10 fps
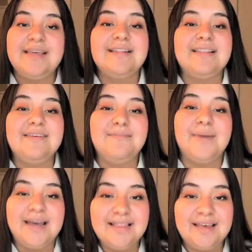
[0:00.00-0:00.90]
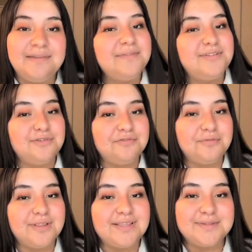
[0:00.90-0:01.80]
and live my life to the
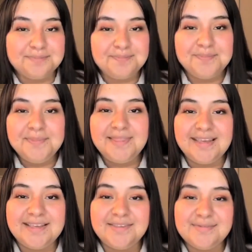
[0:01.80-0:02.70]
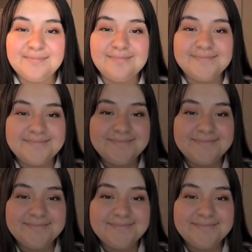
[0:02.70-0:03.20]
fullest. Thank you.